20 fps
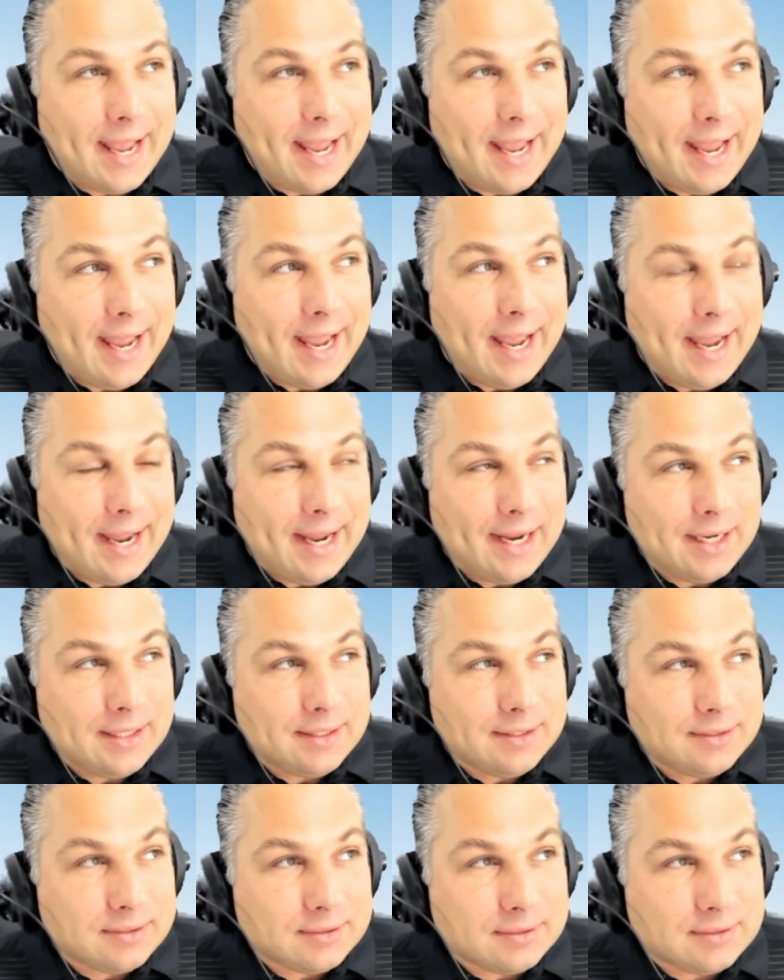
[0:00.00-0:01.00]

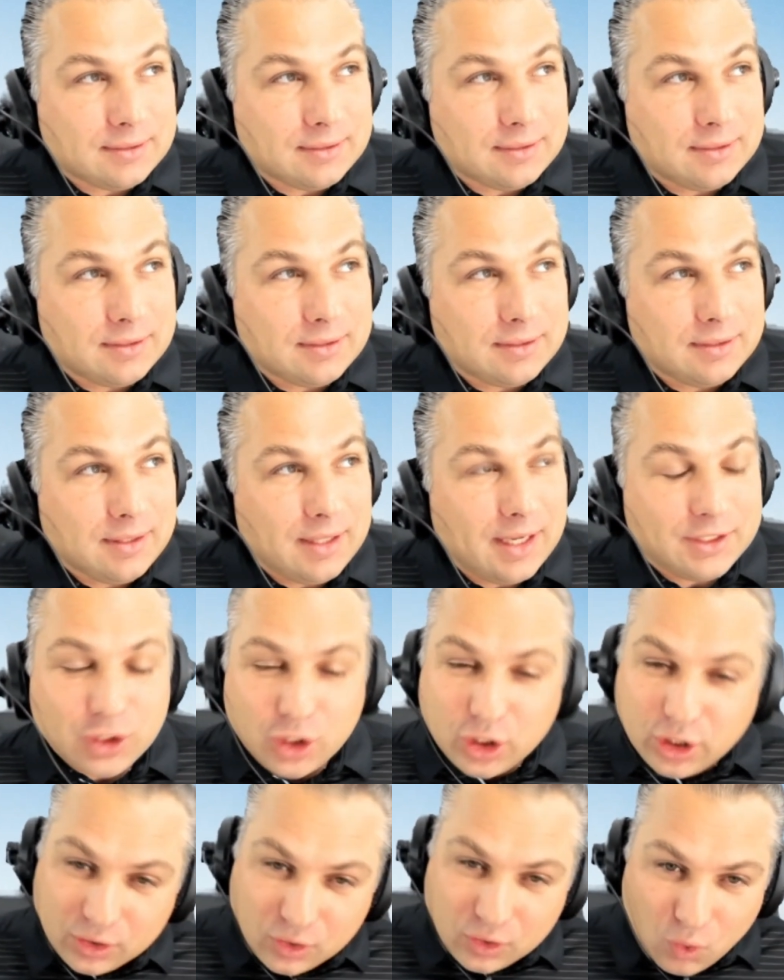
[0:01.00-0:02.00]
And it's a
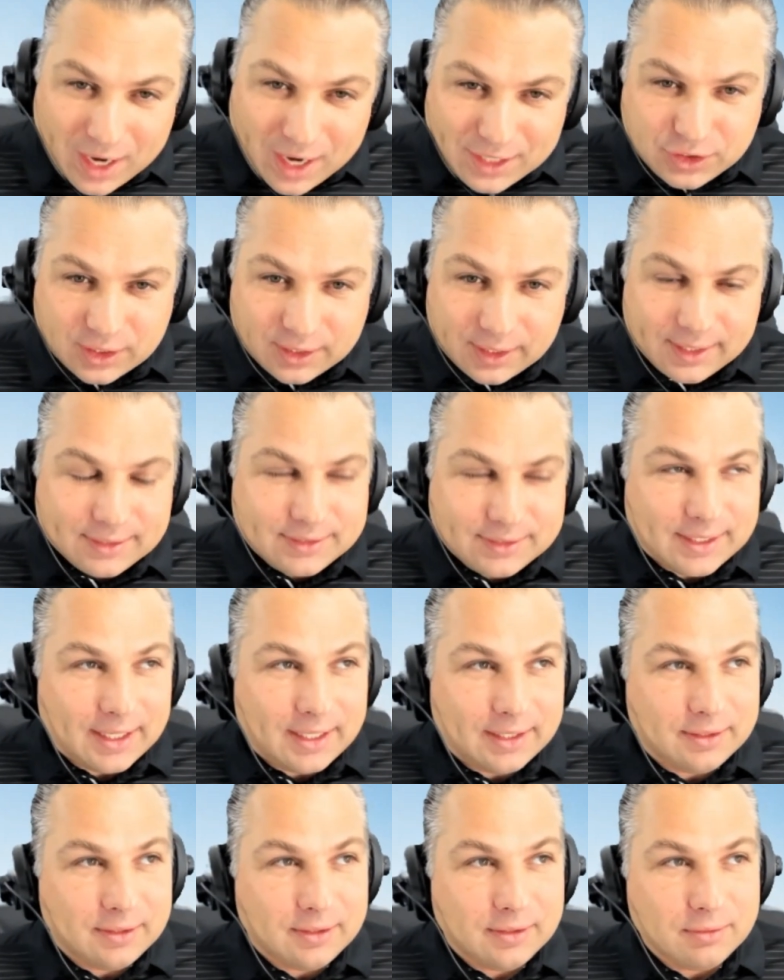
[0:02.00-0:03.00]
good question. Is
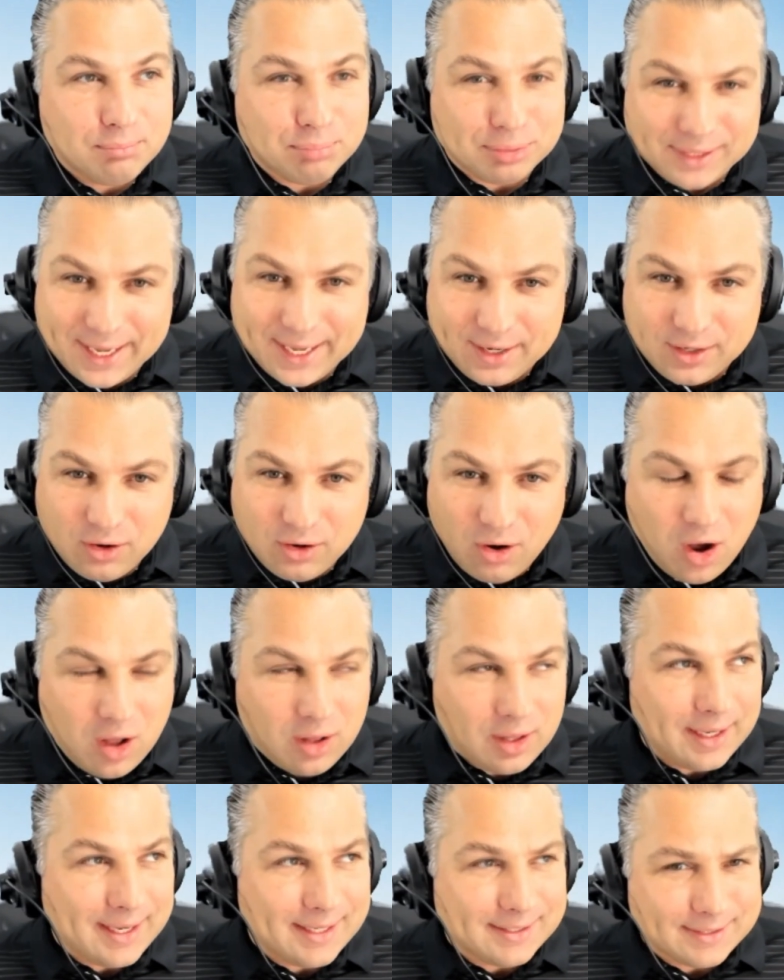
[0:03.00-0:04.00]
it play
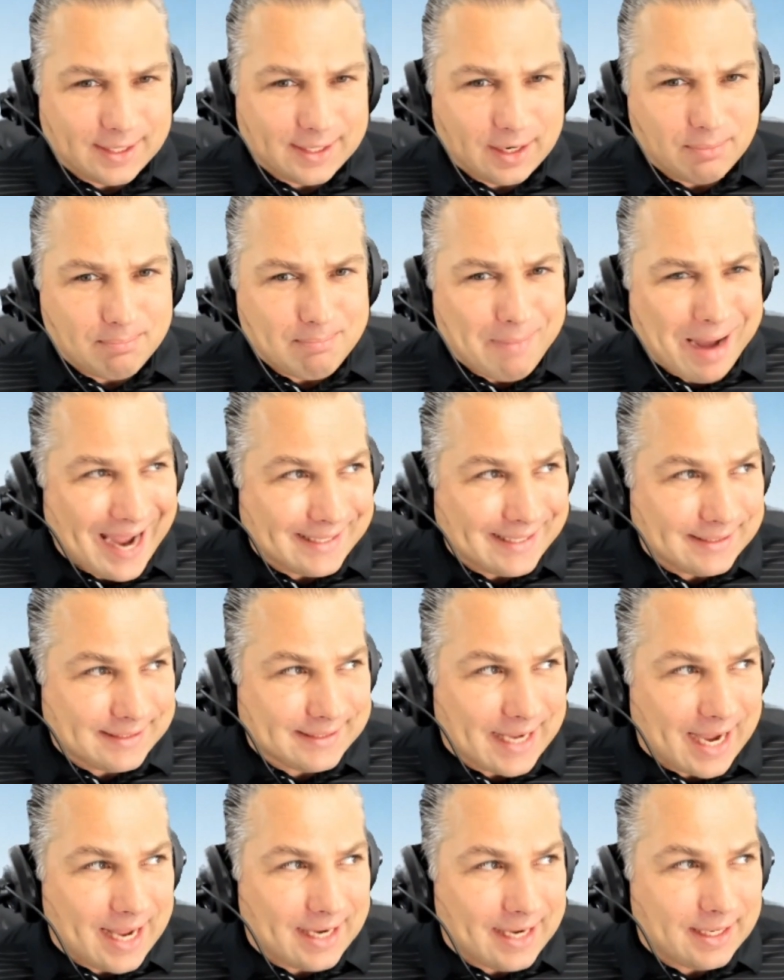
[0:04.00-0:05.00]
calling? Is it a
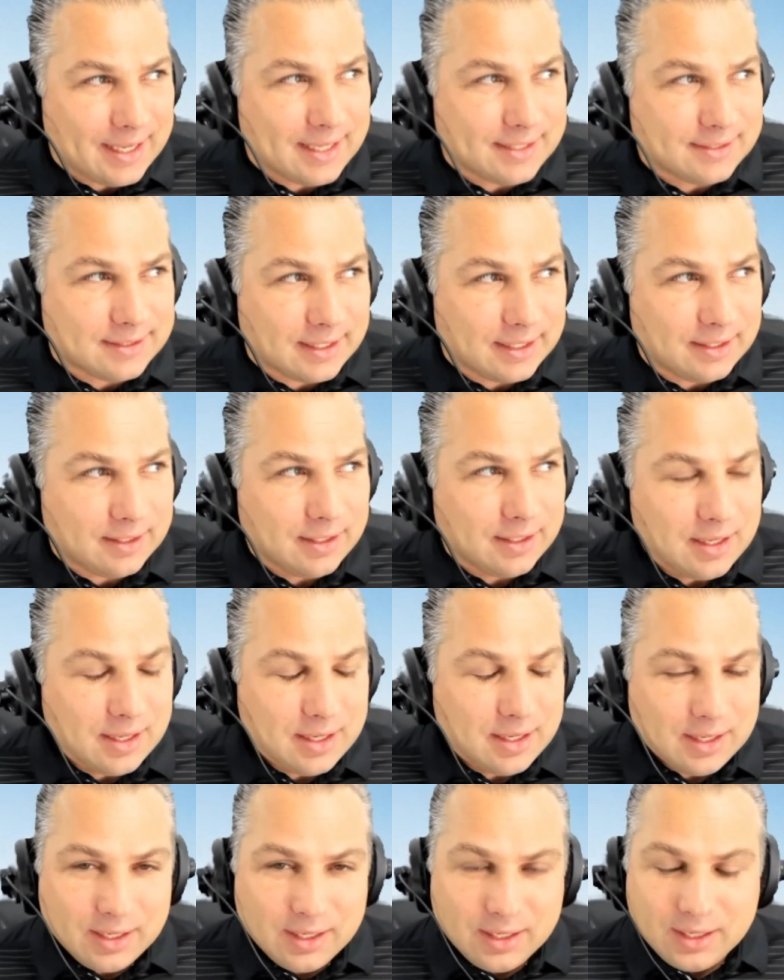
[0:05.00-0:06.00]
mindset? Is it
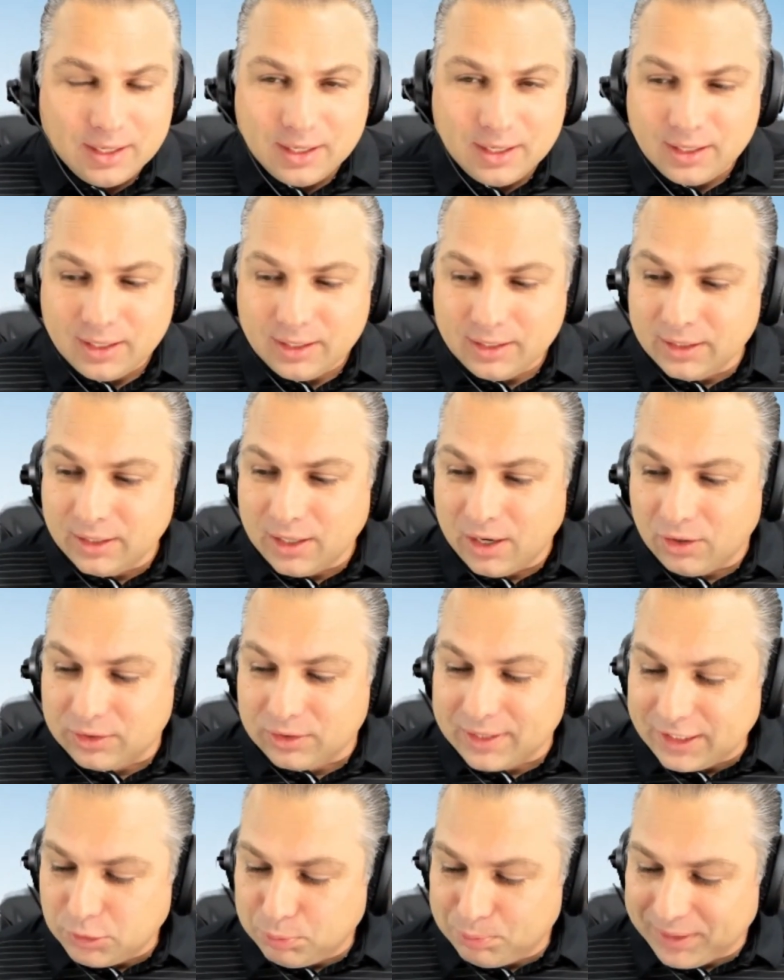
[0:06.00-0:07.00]
you know,
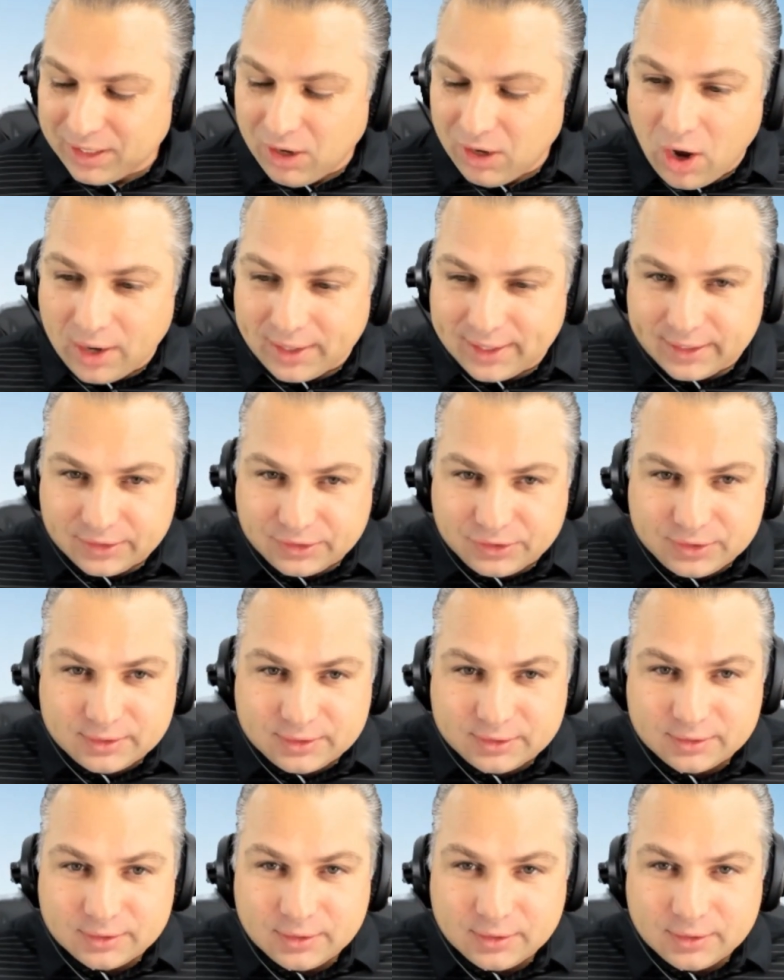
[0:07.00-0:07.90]
let's be honest.